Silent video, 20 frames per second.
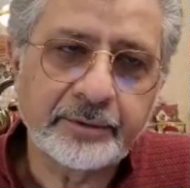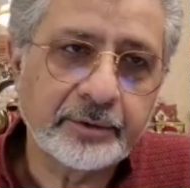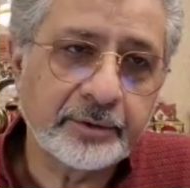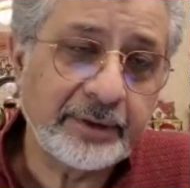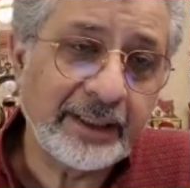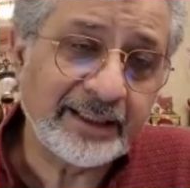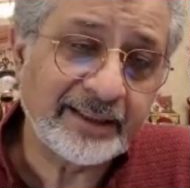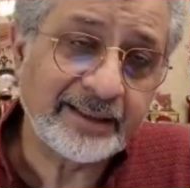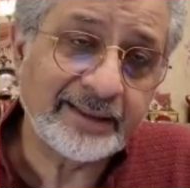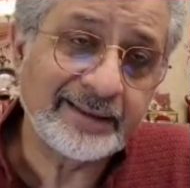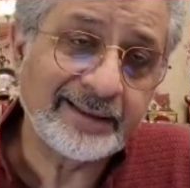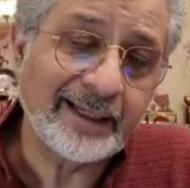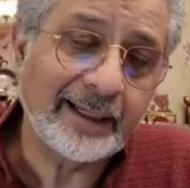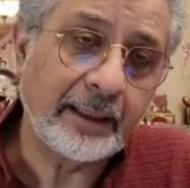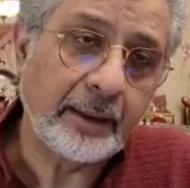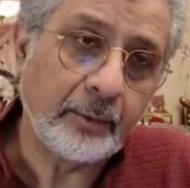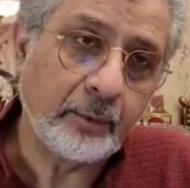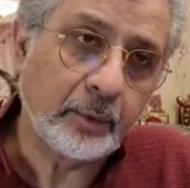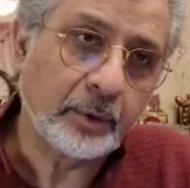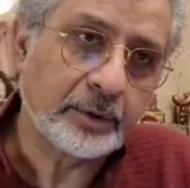So that's
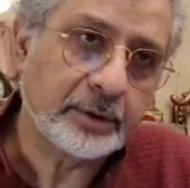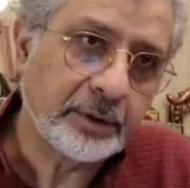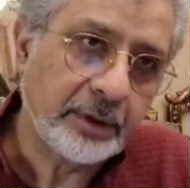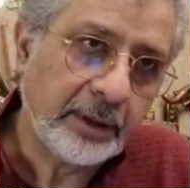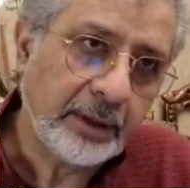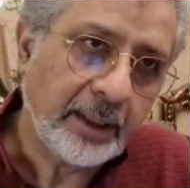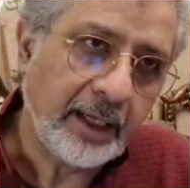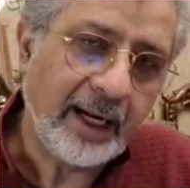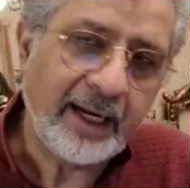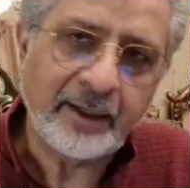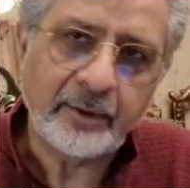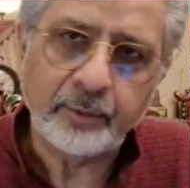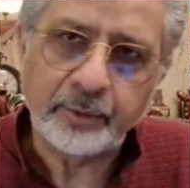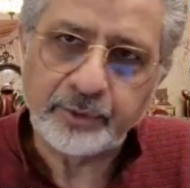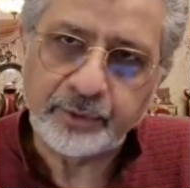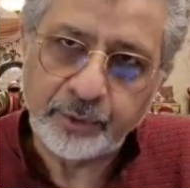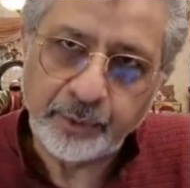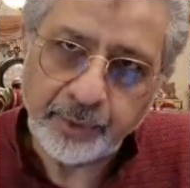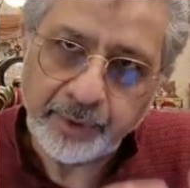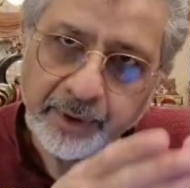exactly what ant
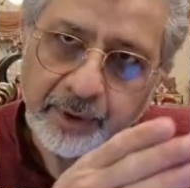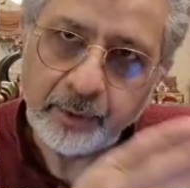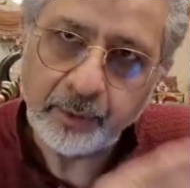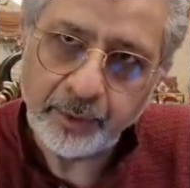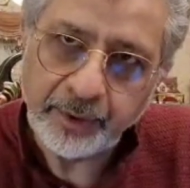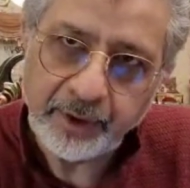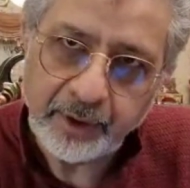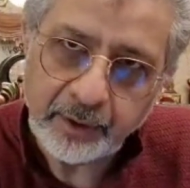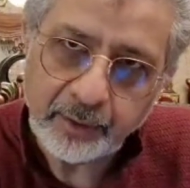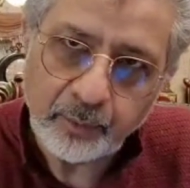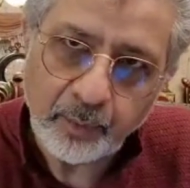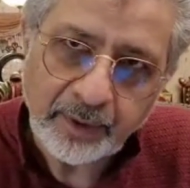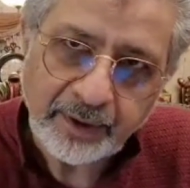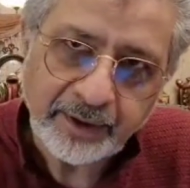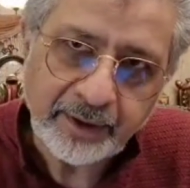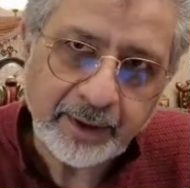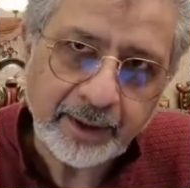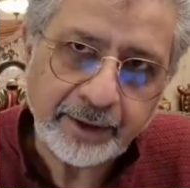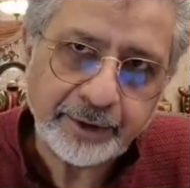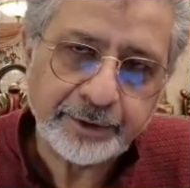was doing, going in one
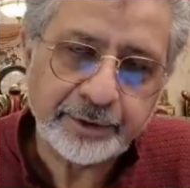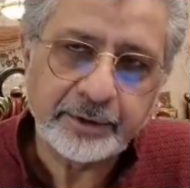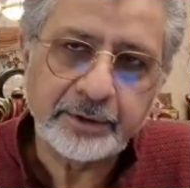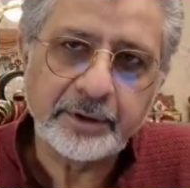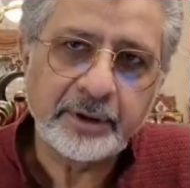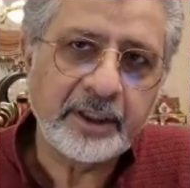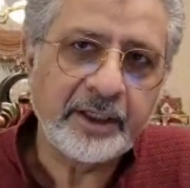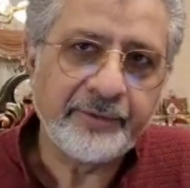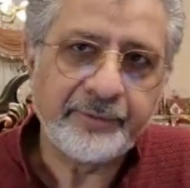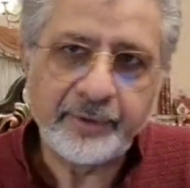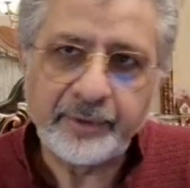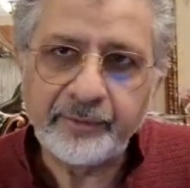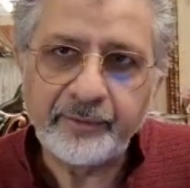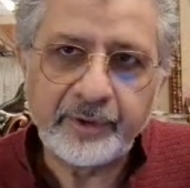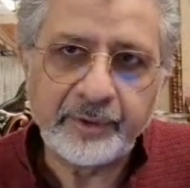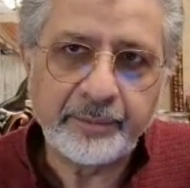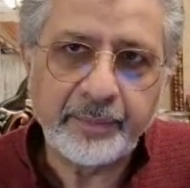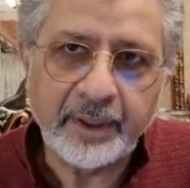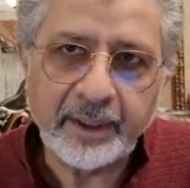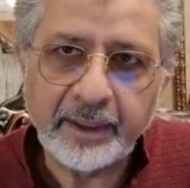direction, even
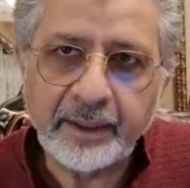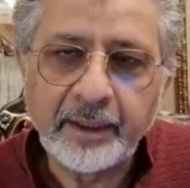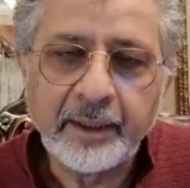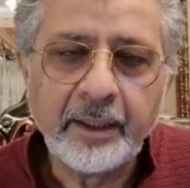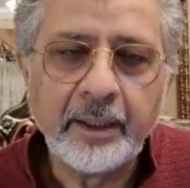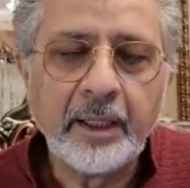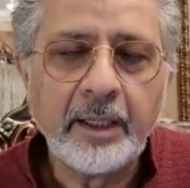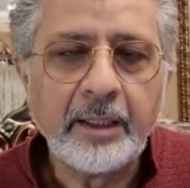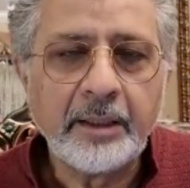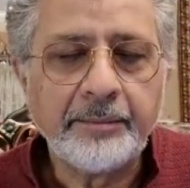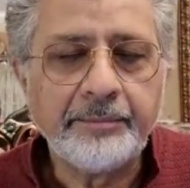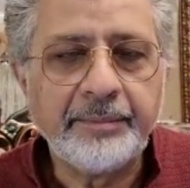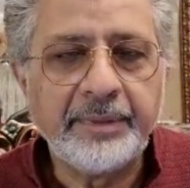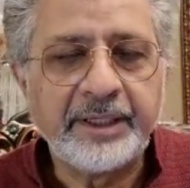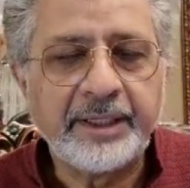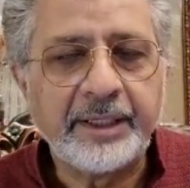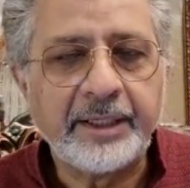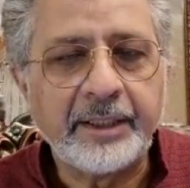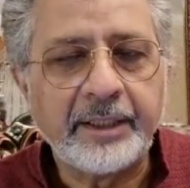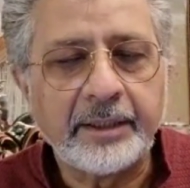with my
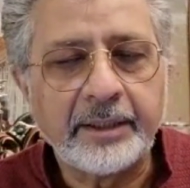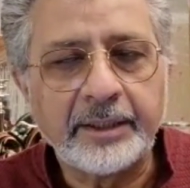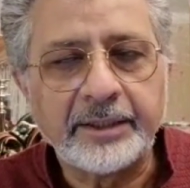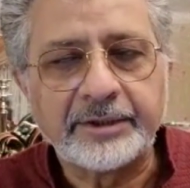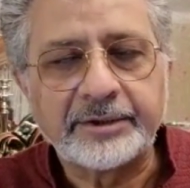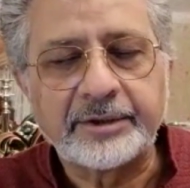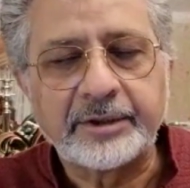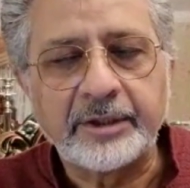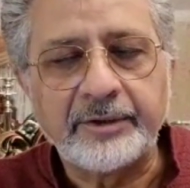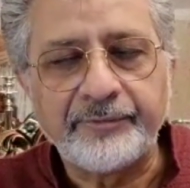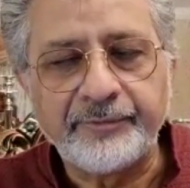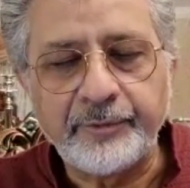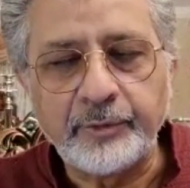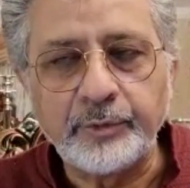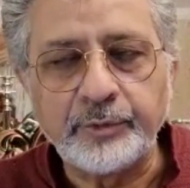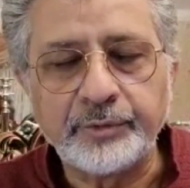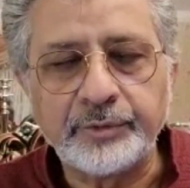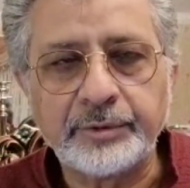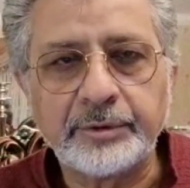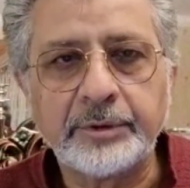making it
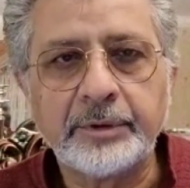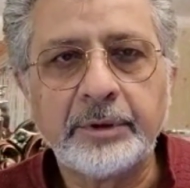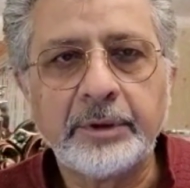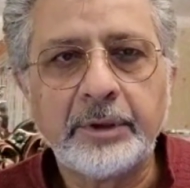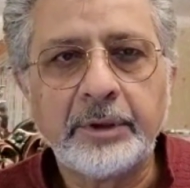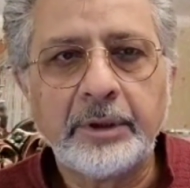confused.